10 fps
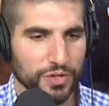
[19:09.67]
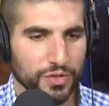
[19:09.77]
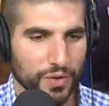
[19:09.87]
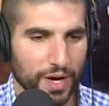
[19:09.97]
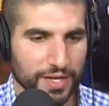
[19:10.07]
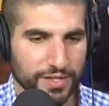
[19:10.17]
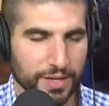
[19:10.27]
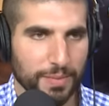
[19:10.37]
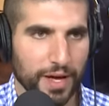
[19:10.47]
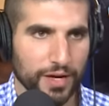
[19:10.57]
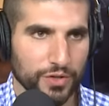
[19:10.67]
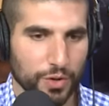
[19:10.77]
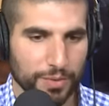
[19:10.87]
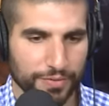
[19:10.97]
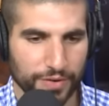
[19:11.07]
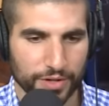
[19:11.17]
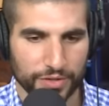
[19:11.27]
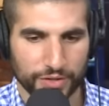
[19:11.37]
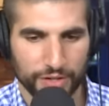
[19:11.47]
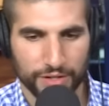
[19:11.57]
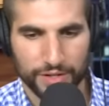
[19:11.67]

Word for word: so I said by October first.